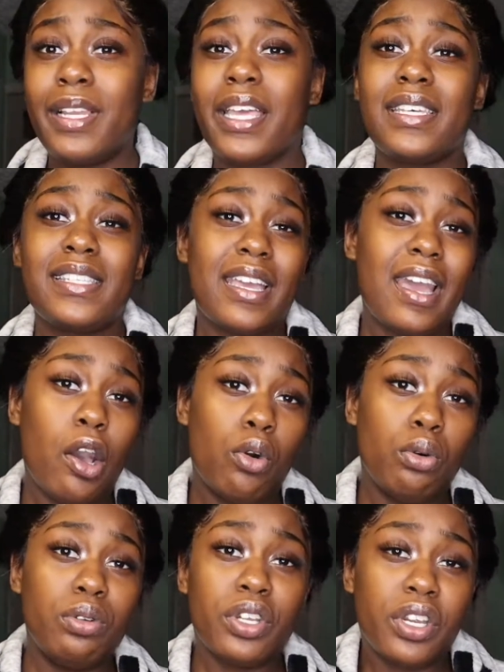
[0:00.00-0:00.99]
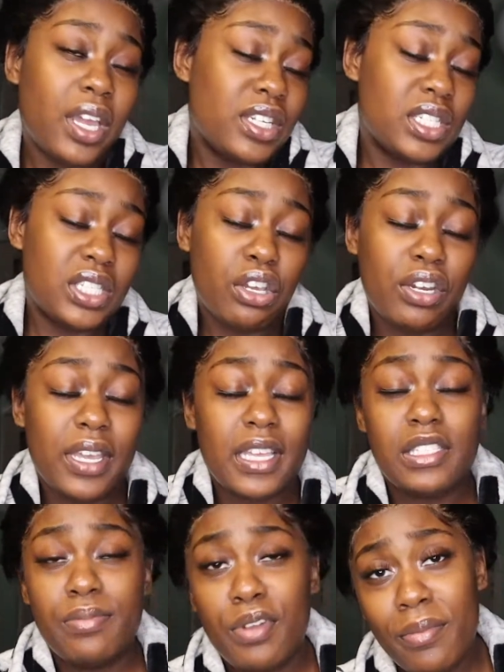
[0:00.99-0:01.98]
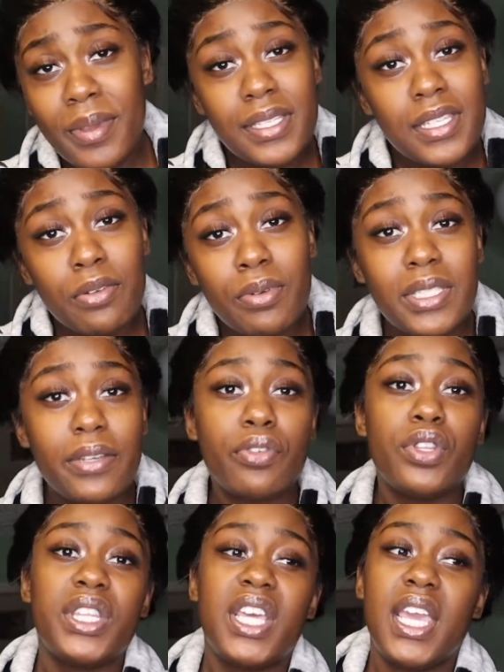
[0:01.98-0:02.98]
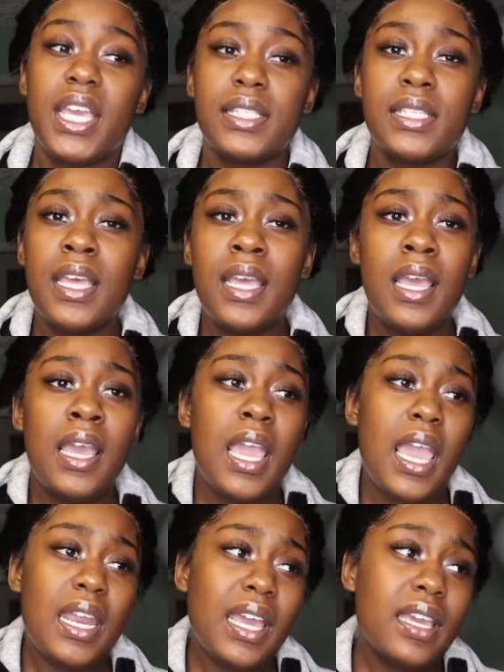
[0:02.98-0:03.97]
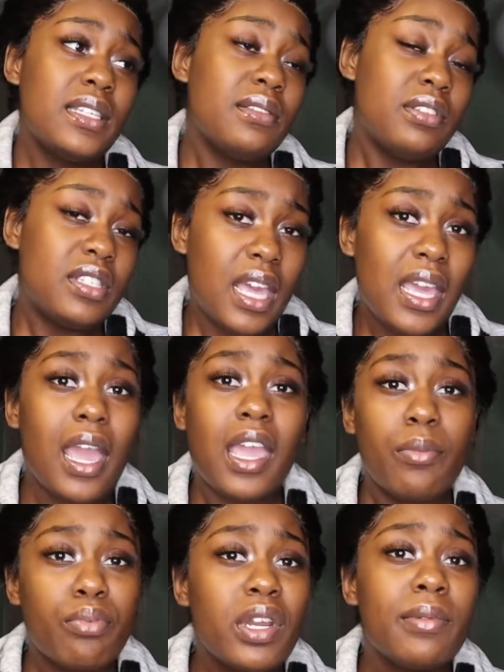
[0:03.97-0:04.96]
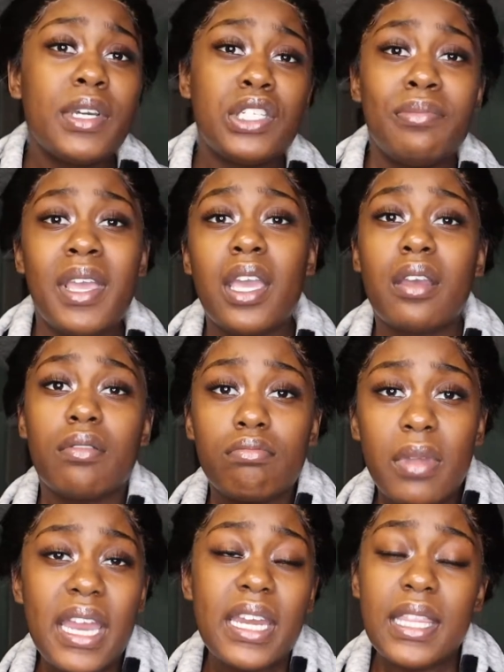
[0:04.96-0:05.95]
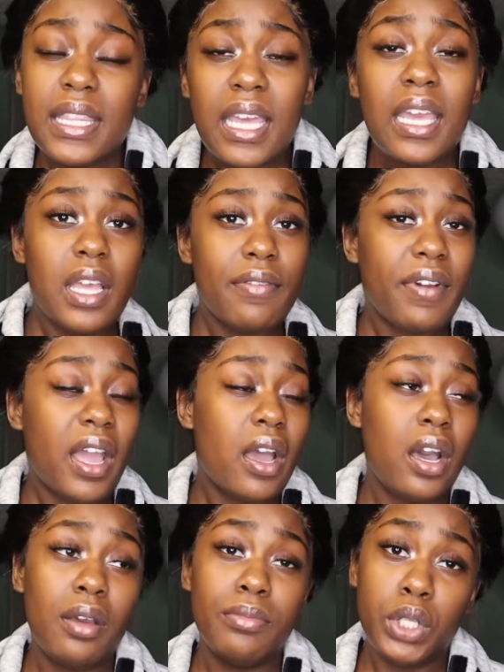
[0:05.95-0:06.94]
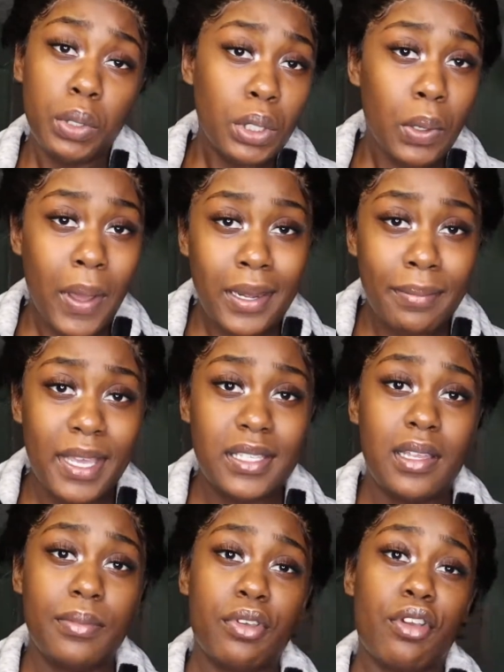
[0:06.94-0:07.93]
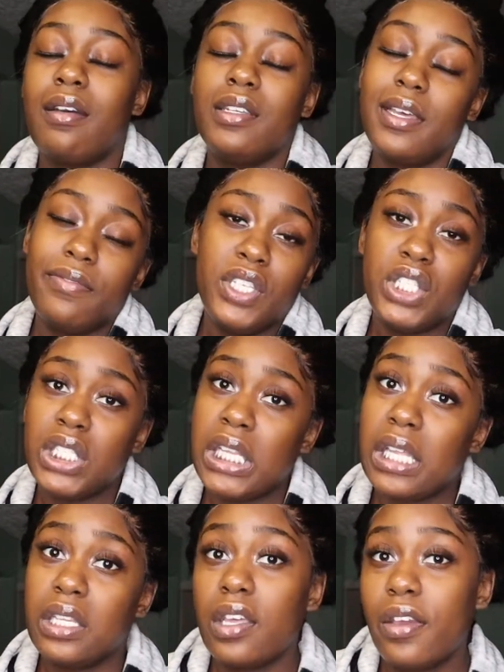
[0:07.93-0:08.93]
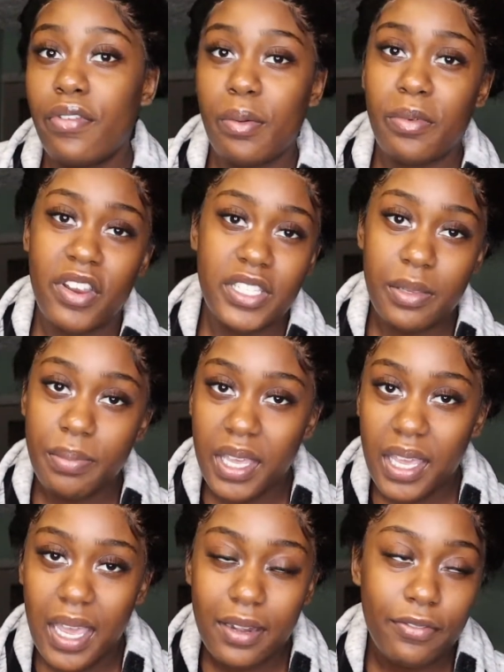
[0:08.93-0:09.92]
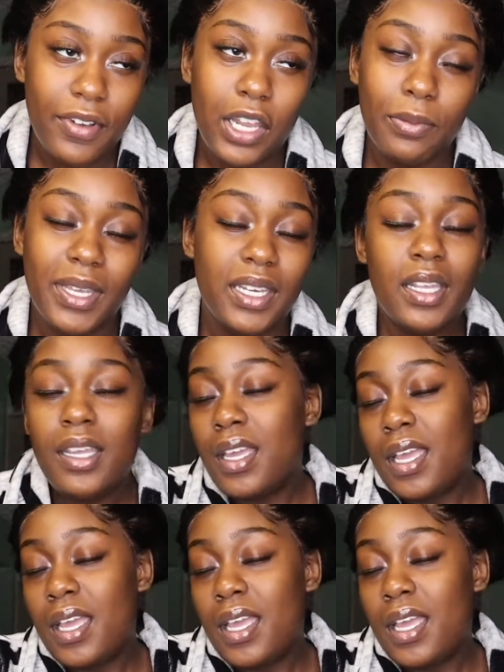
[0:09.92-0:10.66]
Like as I got older, I just started experimenting with different things. And I could say I could pretty much make anything. If I um, don't know how to make something, I would definitely just like look up a recipe and follow it.